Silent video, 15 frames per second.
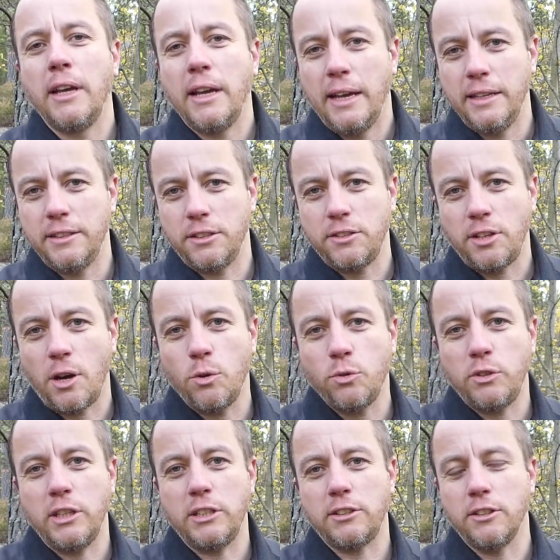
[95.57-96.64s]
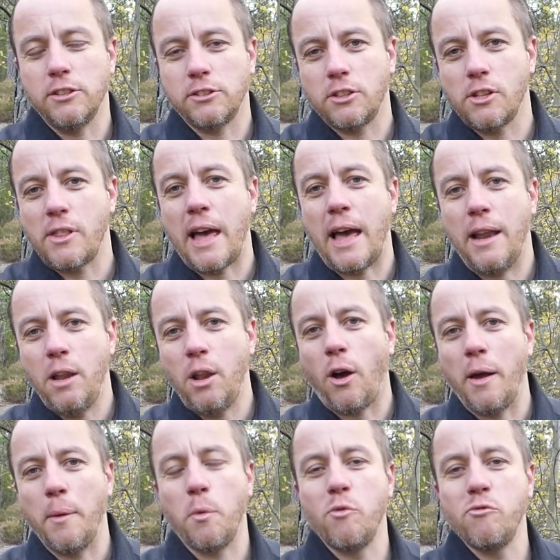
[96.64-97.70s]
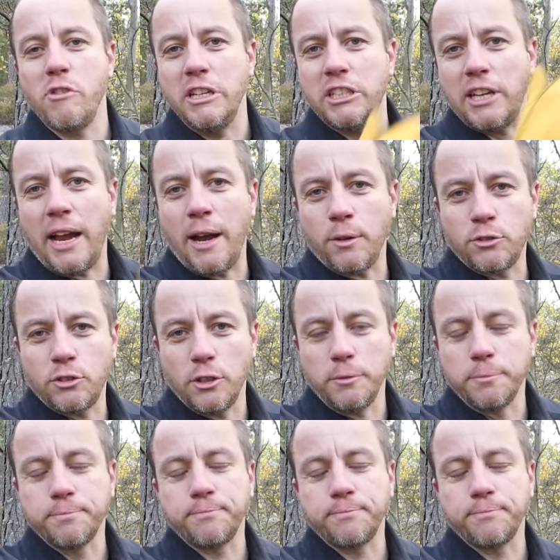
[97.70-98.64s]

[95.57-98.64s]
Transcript: is the total distance that that light will reach out to.